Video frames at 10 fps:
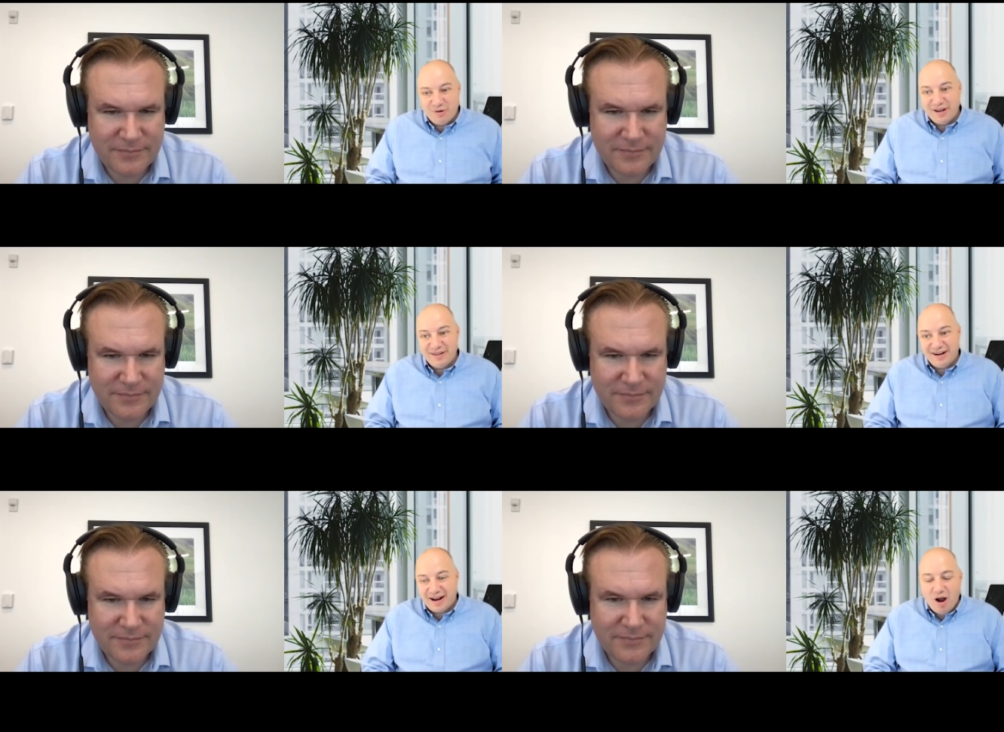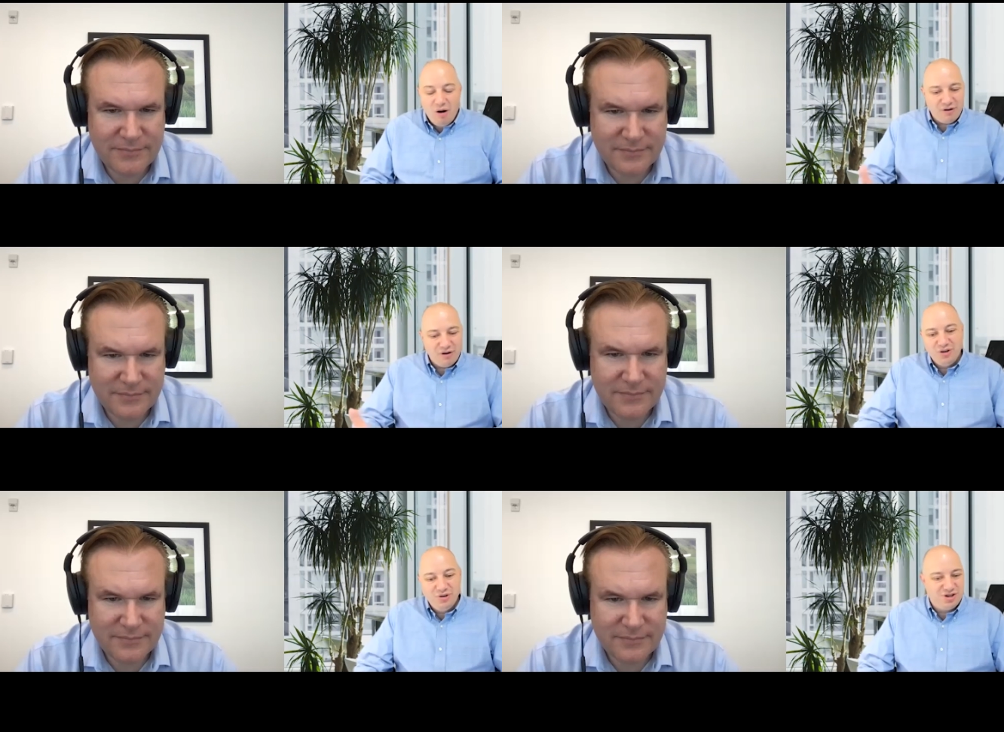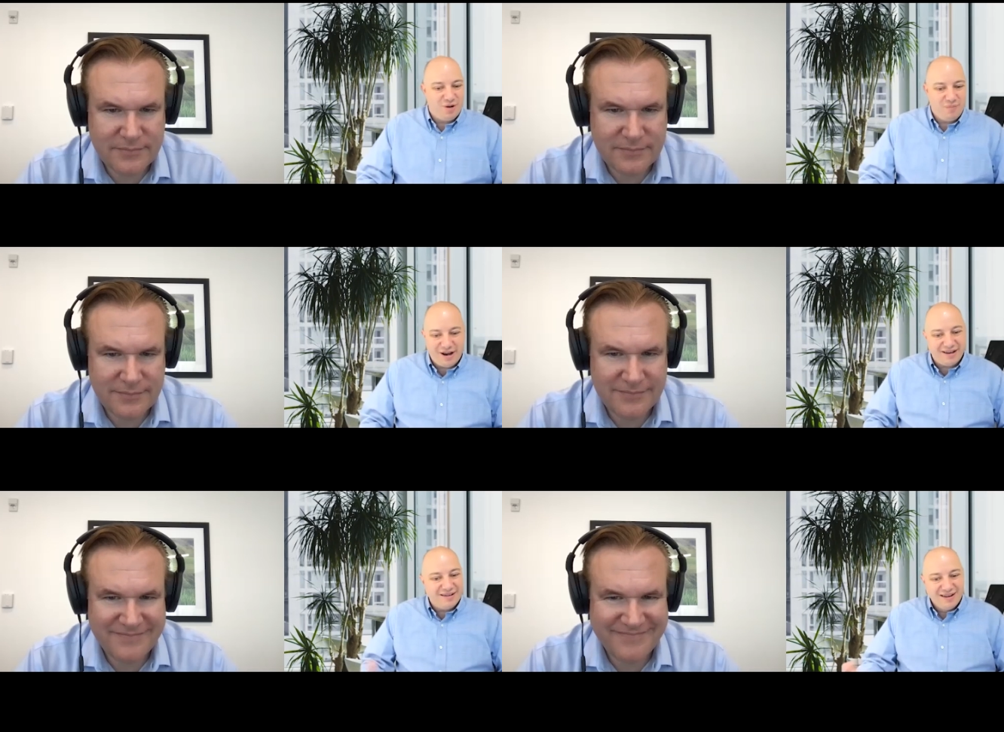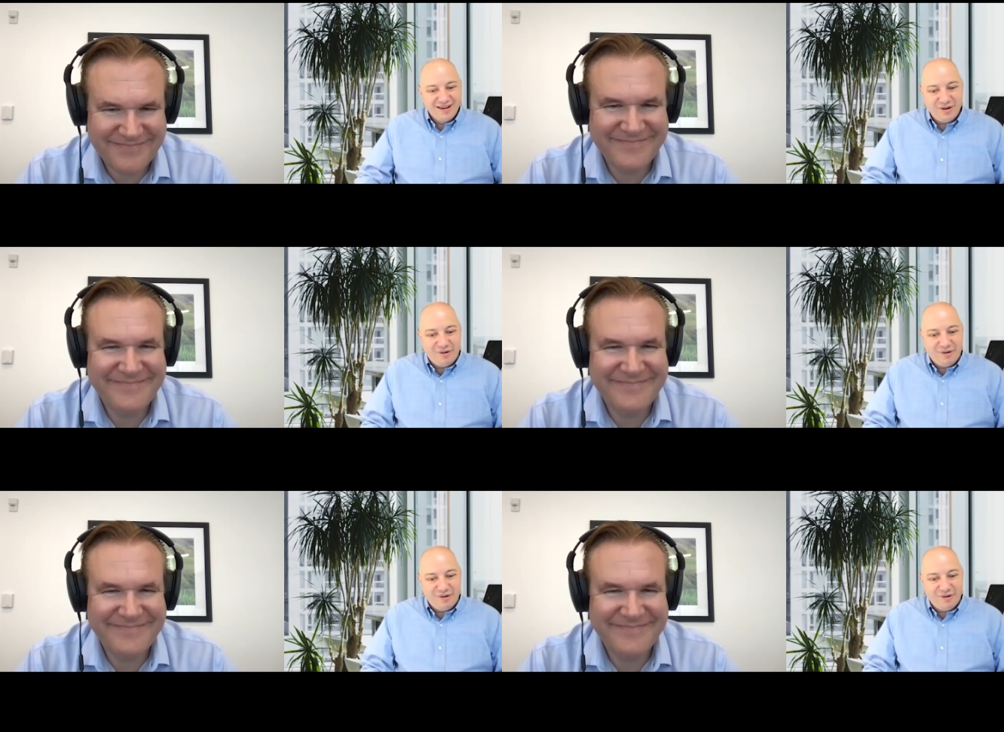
Speaker 1: ago and they're like oh a new job i can